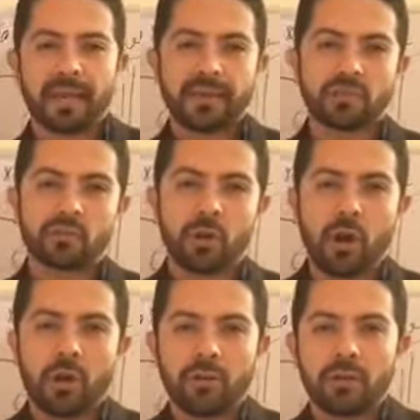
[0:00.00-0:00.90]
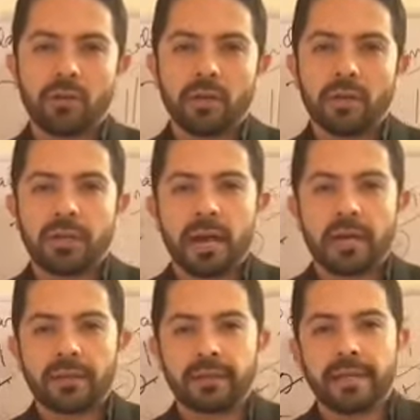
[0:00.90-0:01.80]
that strong,
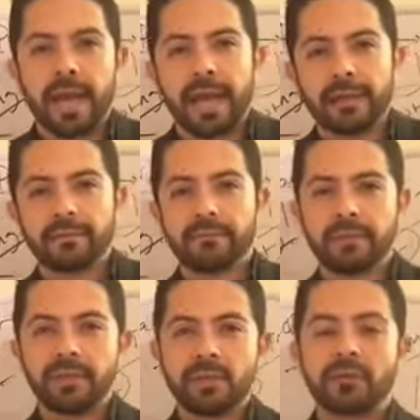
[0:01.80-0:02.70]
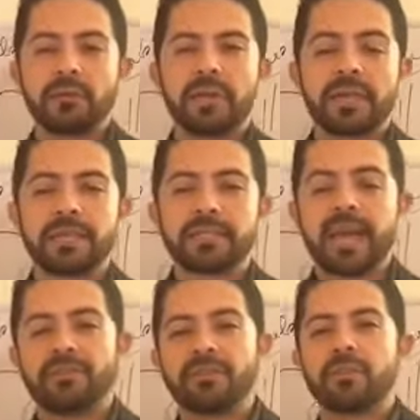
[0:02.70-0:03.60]
not that, he doesn't
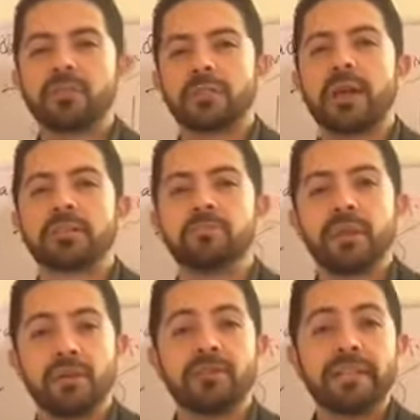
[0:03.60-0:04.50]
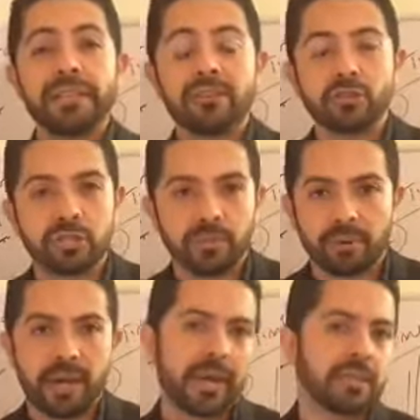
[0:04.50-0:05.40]
have as big of a leadership
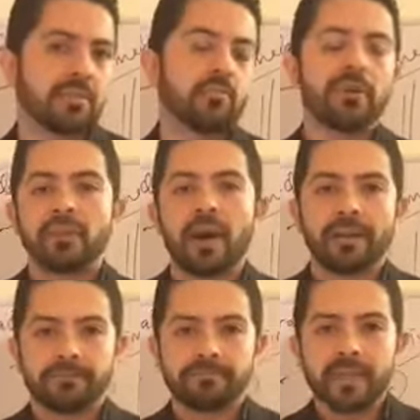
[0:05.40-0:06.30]
as we thought.